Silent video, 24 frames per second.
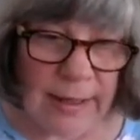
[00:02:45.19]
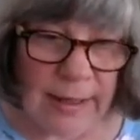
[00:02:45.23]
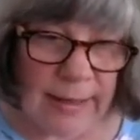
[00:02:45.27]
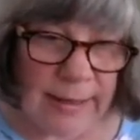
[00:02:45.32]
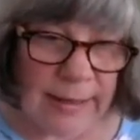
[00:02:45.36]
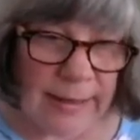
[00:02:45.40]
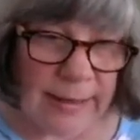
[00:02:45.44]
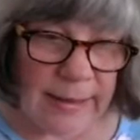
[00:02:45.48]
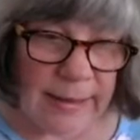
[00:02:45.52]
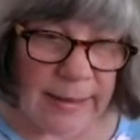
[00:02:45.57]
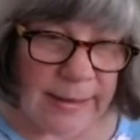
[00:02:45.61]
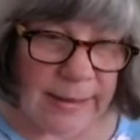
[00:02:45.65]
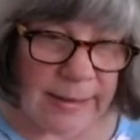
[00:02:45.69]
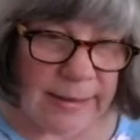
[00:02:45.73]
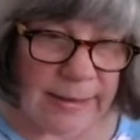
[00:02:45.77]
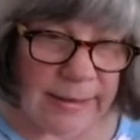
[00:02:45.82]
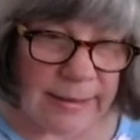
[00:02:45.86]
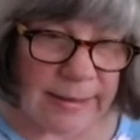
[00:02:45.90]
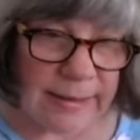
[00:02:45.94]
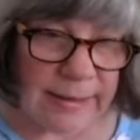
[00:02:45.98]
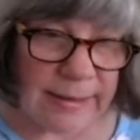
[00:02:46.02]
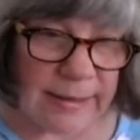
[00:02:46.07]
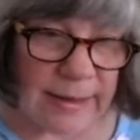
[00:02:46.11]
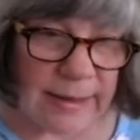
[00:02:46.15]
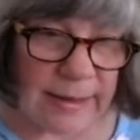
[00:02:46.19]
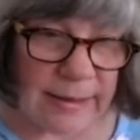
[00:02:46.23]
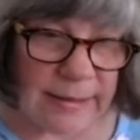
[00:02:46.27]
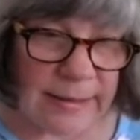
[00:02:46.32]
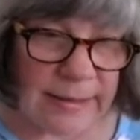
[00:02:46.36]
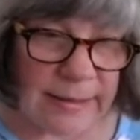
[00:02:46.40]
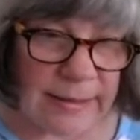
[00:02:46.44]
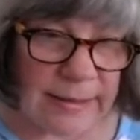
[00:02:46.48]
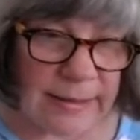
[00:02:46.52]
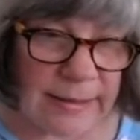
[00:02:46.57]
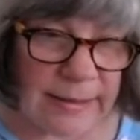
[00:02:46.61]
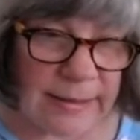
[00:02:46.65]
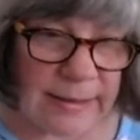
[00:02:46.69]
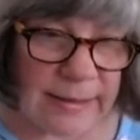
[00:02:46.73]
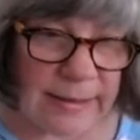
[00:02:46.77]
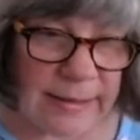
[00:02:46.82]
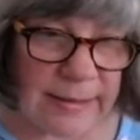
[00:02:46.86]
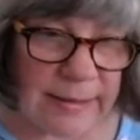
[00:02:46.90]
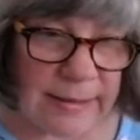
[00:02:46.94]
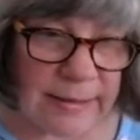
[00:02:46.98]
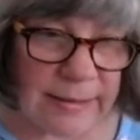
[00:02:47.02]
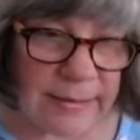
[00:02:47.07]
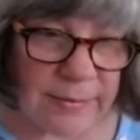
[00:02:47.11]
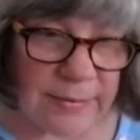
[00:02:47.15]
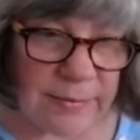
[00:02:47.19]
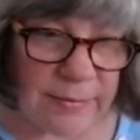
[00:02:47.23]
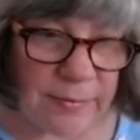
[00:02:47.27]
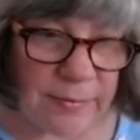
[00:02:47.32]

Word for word: He discusses